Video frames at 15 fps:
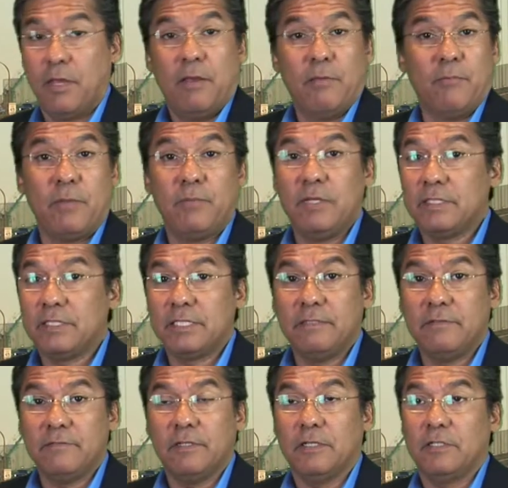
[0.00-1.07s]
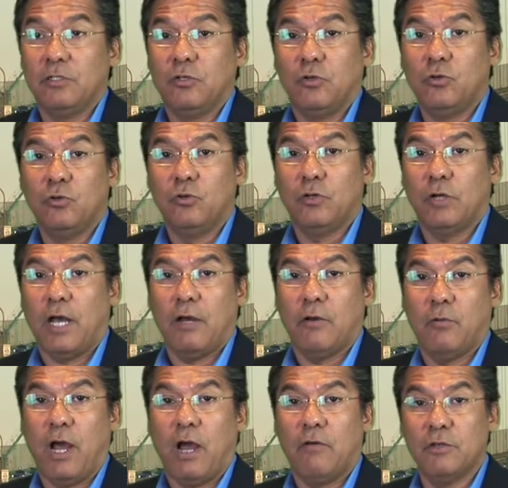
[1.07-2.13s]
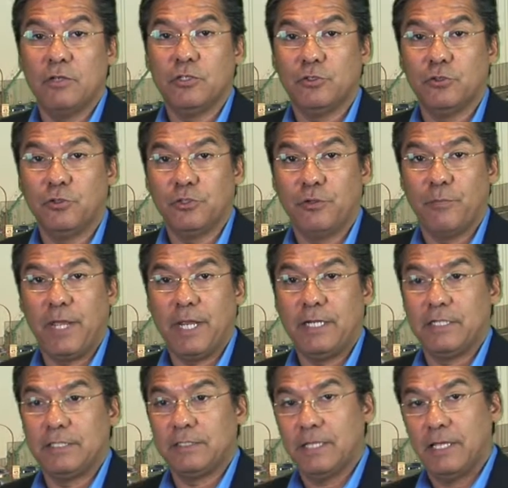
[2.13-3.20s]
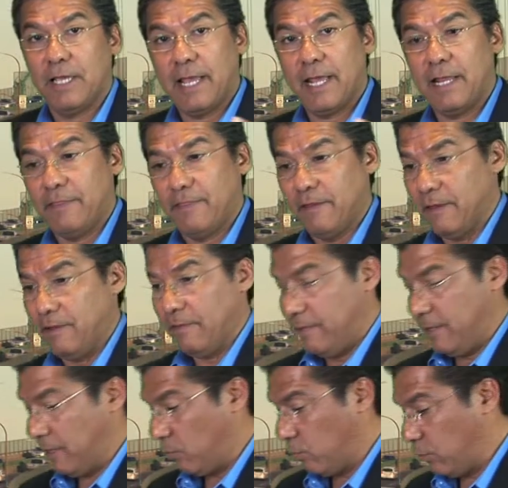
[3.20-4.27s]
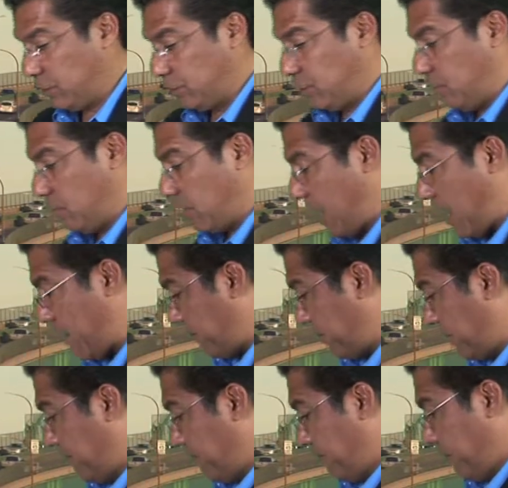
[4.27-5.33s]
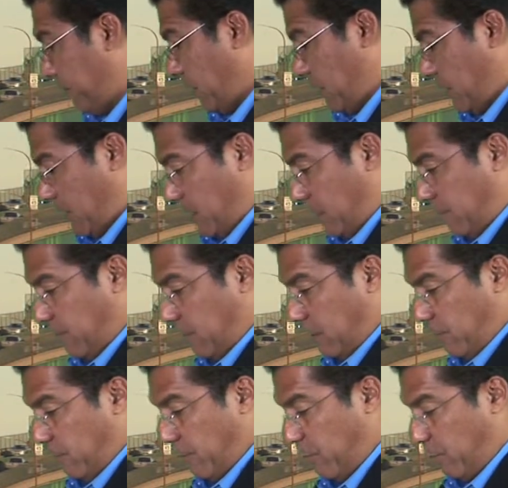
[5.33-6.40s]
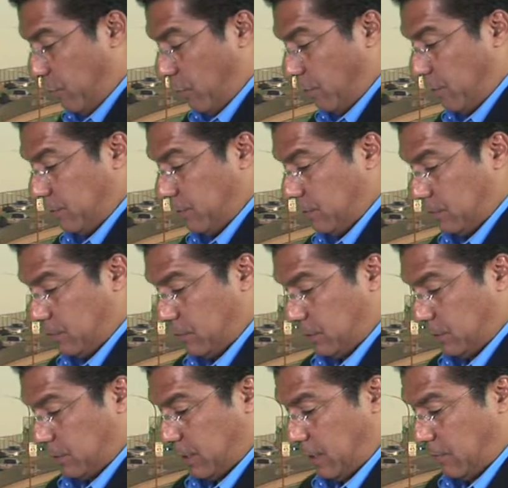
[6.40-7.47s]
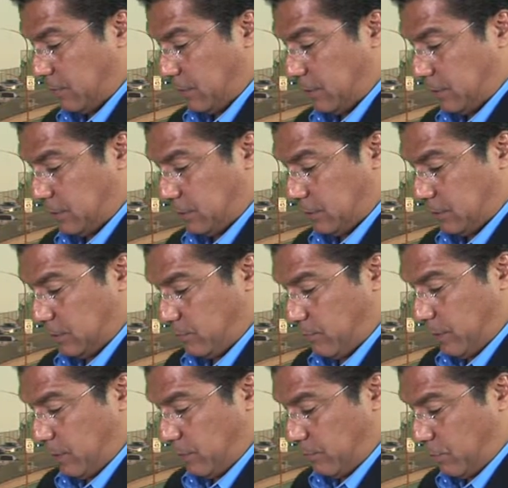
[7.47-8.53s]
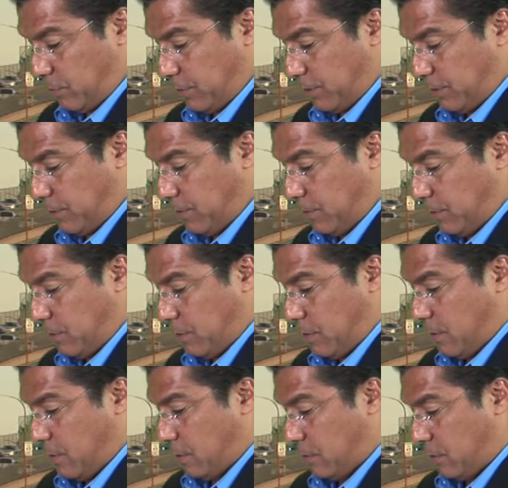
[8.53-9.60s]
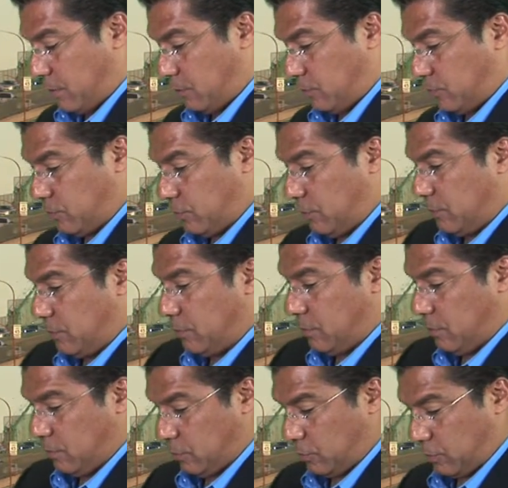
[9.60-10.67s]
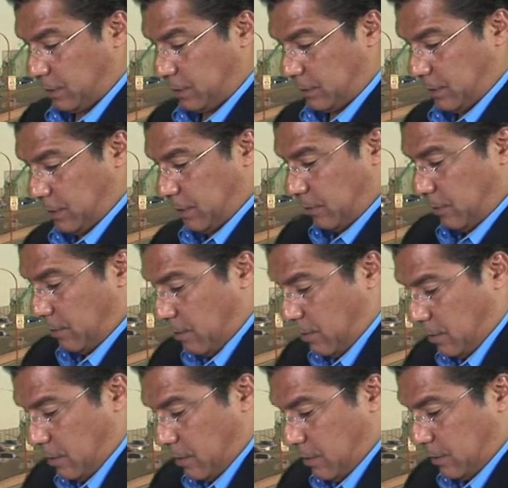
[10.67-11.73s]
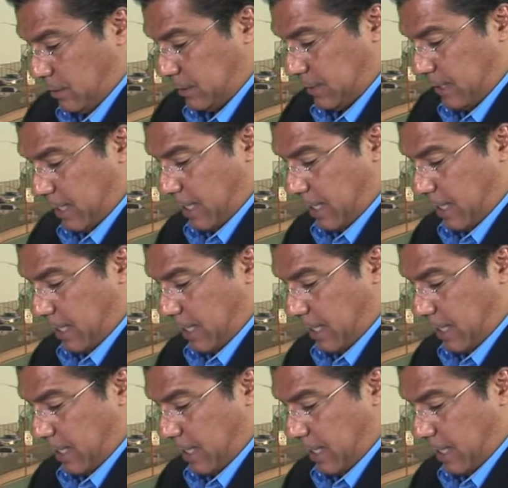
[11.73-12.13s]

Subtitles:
maybe it's even, however you're doing your maintenance. The original copy of a report. Let's let's make up one here. Here's one here. So let's see here. Let's say